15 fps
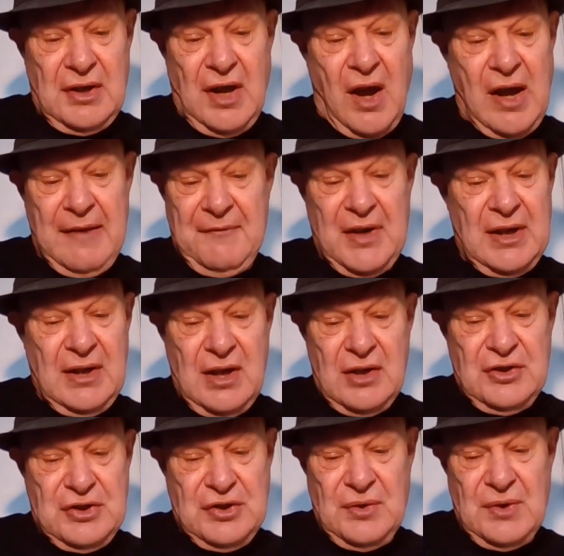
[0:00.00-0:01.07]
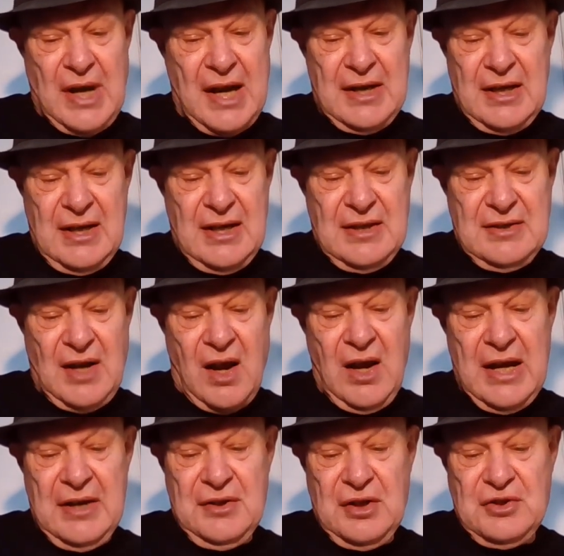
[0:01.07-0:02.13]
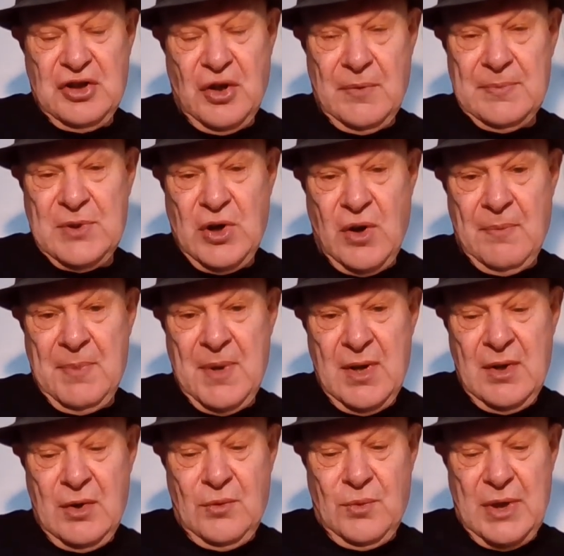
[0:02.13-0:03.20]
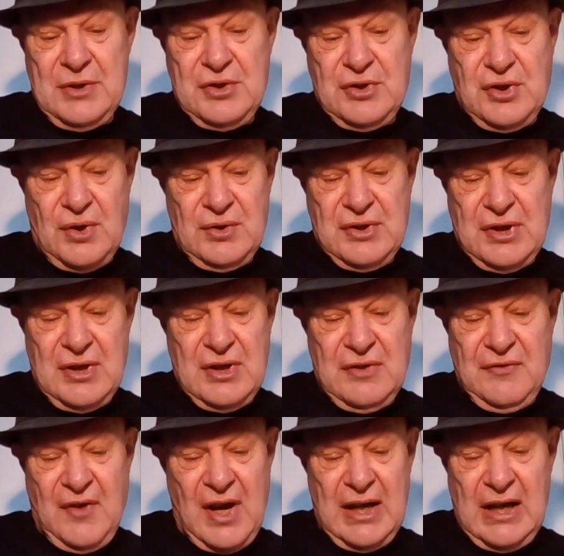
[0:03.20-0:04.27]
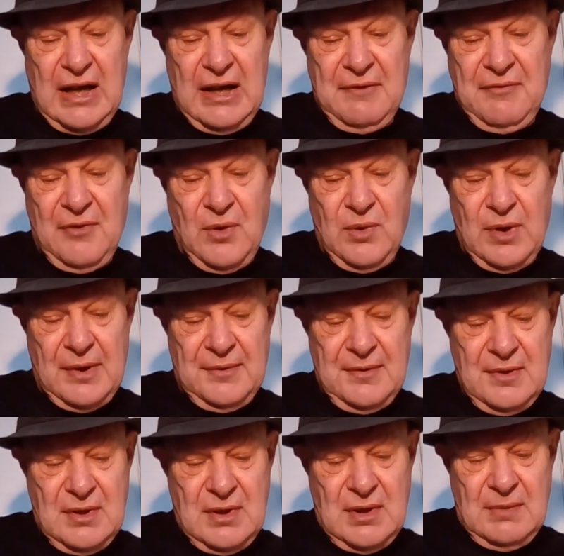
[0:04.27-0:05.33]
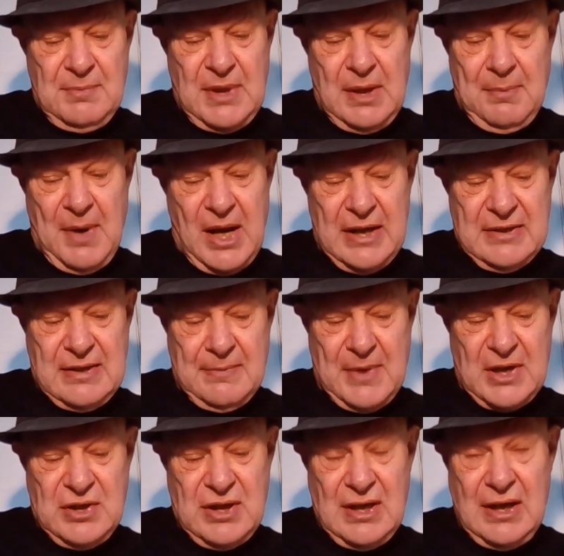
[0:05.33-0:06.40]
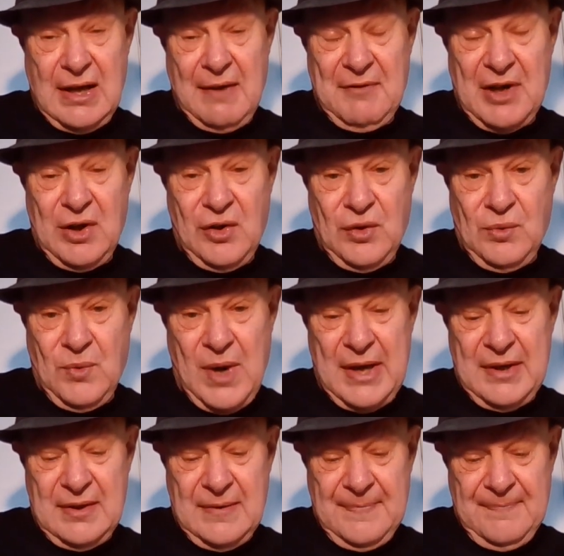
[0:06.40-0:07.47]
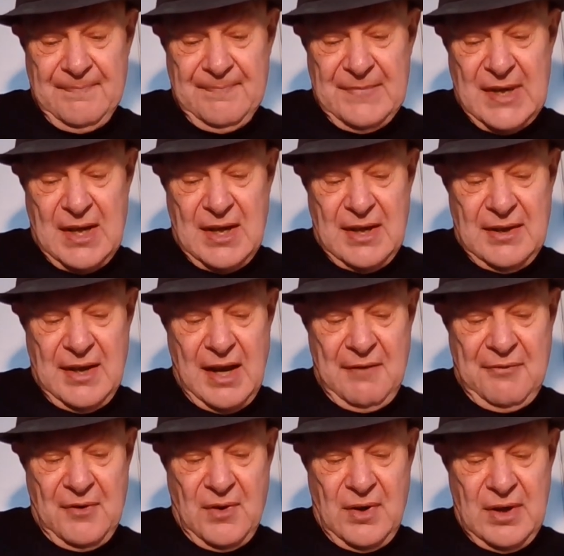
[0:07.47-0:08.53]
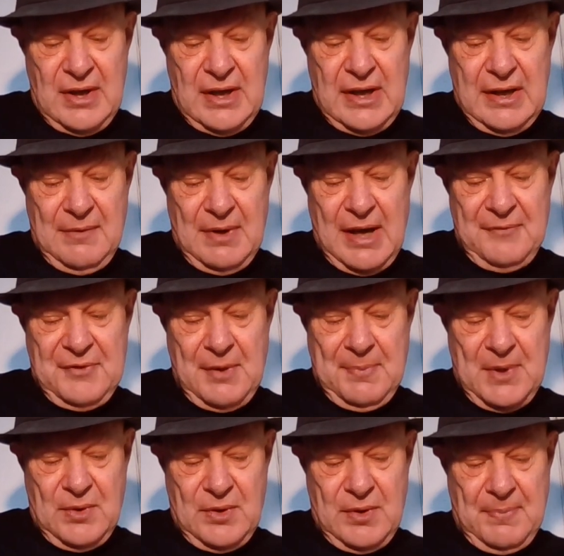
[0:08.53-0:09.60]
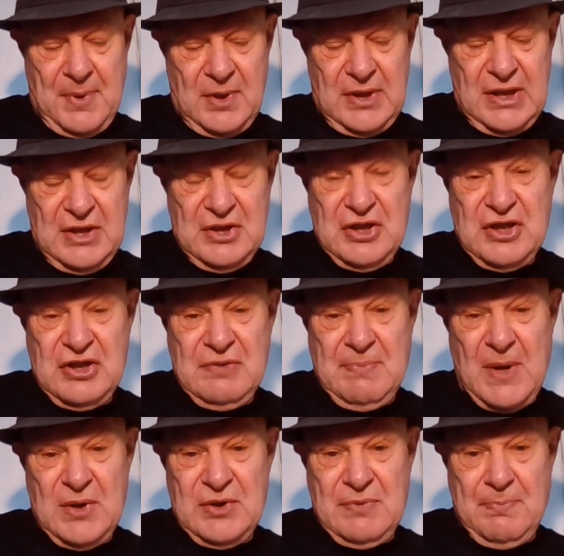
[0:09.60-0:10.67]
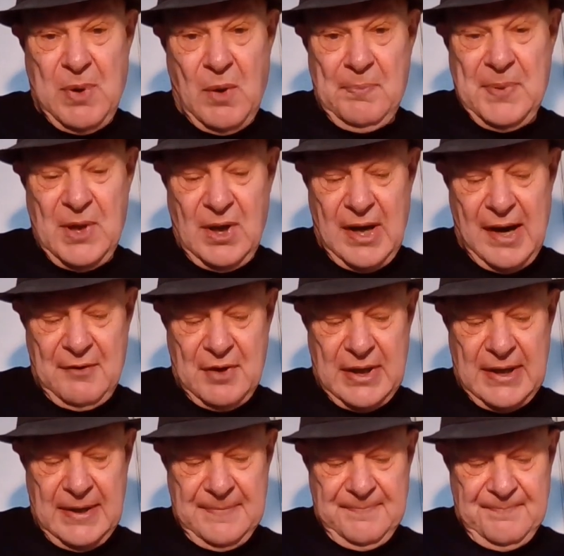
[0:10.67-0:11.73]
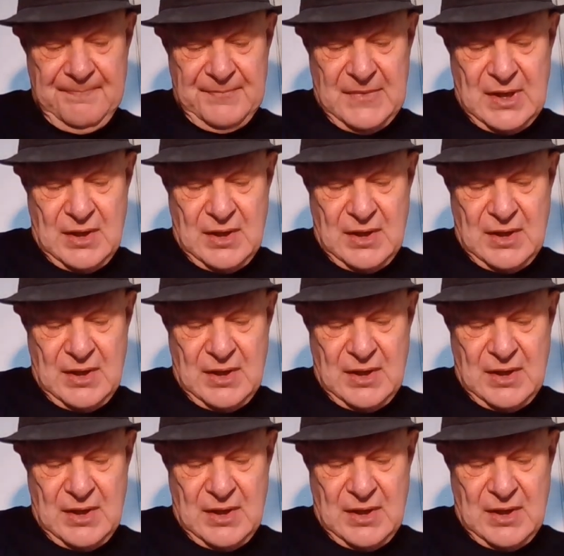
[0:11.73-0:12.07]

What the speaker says: Conniving Sunak is eyeing the top job once Johnson has finally fallen, but in my estimation, he'll have a long wait. Therefore, he will have to build upon his supposed popularity